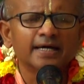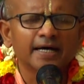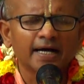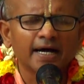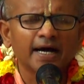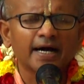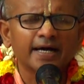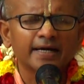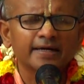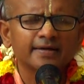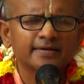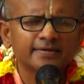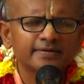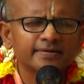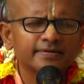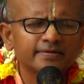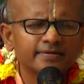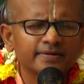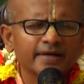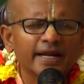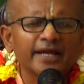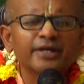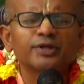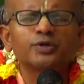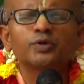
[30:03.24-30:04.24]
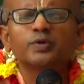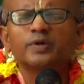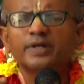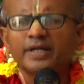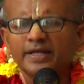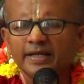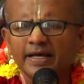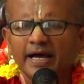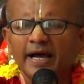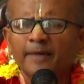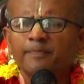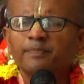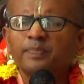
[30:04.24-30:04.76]
are trying to t-
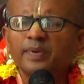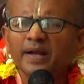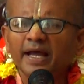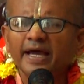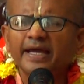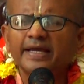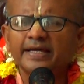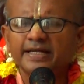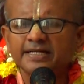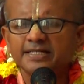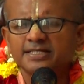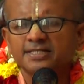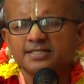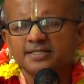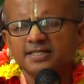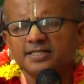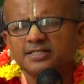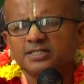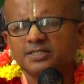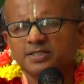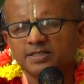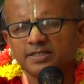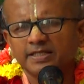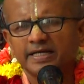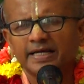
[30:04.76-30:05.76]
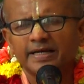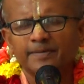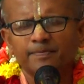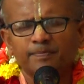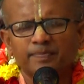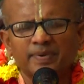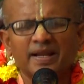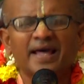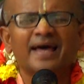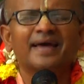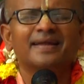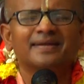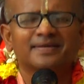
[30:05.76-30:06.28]
apply Krishna's
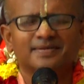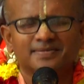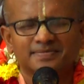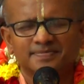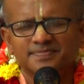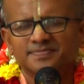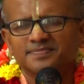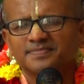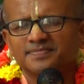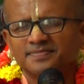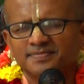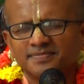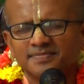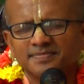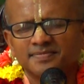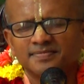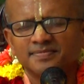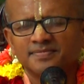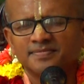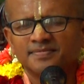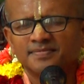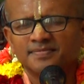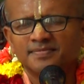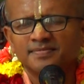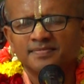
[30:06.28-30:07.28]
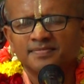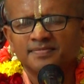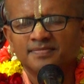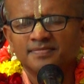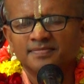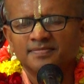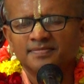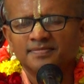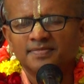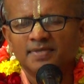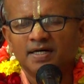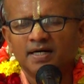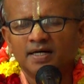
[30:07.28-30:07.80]
plan.
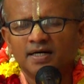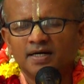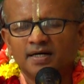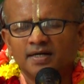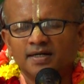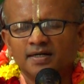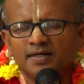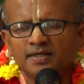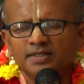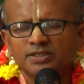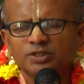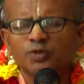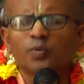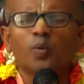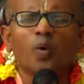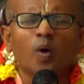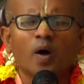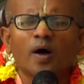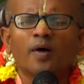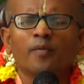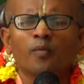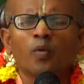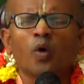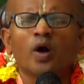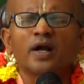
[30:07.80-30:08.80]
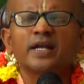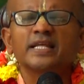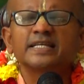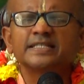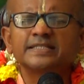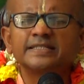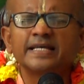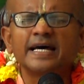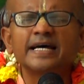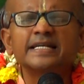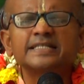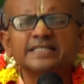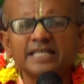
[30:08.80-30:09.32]
Uh, so wha- what is
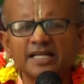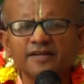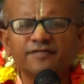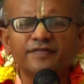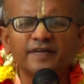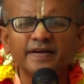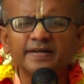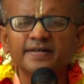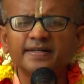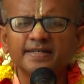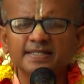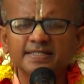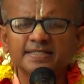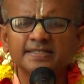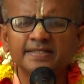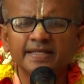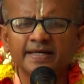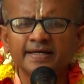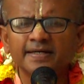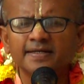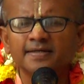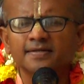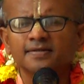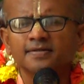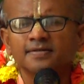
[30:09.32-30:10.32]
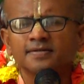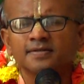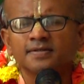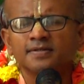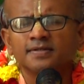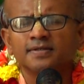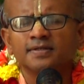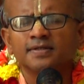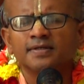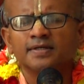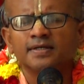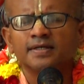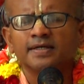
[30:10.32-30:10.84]
their self-interest there?
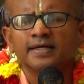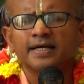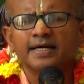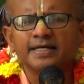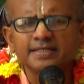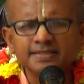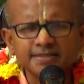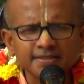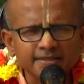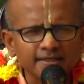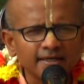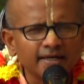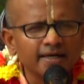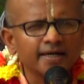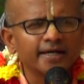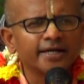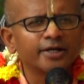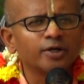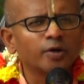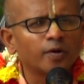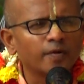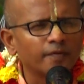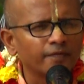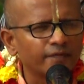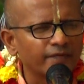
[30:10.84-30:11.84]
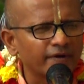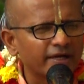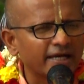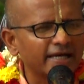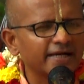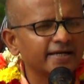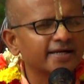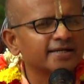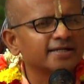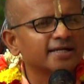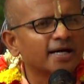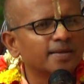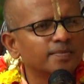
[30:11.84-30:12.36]
is, you know, we
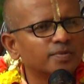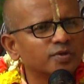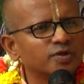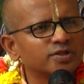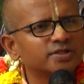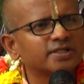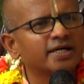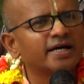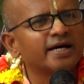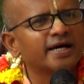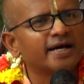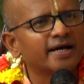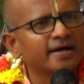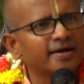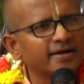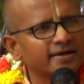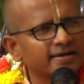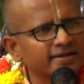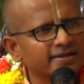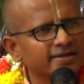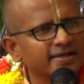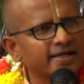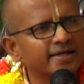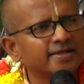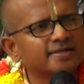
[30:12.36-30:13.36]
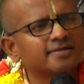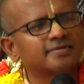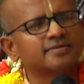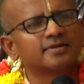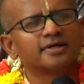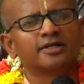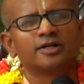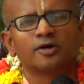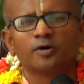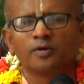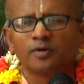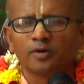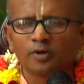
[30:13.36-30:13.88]
can get amruta, get,
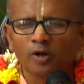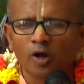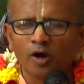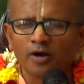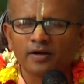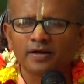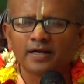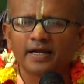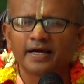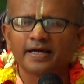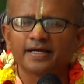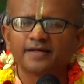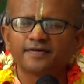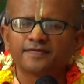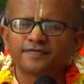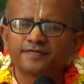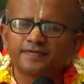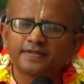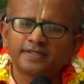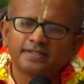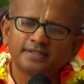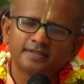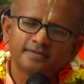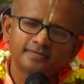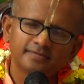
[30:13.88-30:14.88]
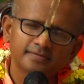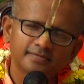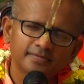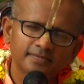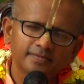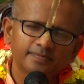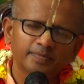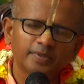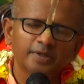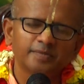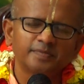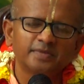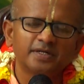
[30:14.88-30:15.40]
you know, long life and
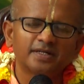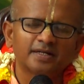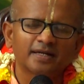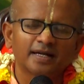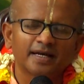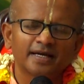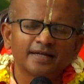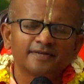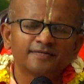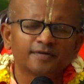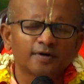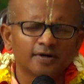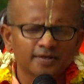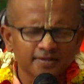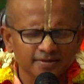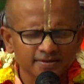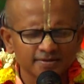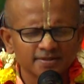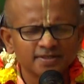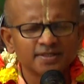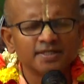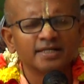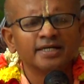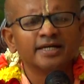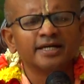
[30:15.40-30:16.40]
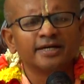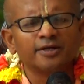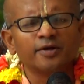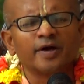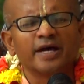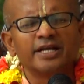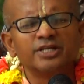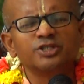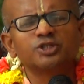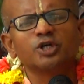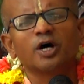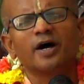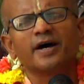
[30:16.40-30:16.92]
permanent life, or, you know,
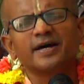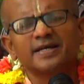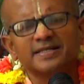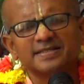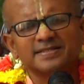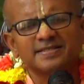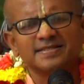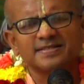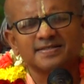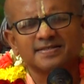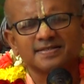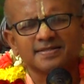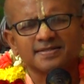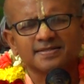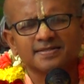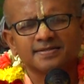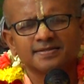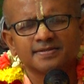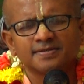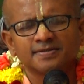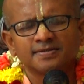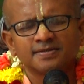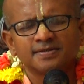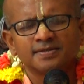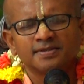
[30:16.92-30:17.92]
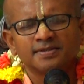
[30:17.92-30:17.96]
enjoy our senses.